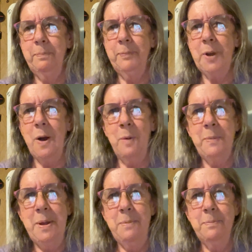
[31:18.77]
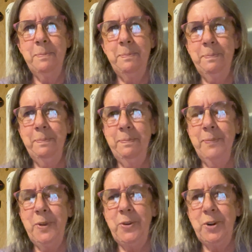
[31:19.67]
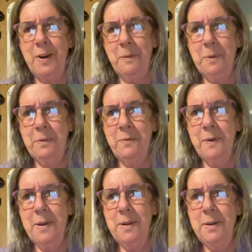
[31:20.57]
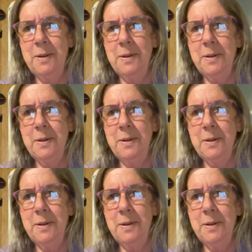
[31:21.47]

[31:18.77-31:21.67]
comment, share it with a friend,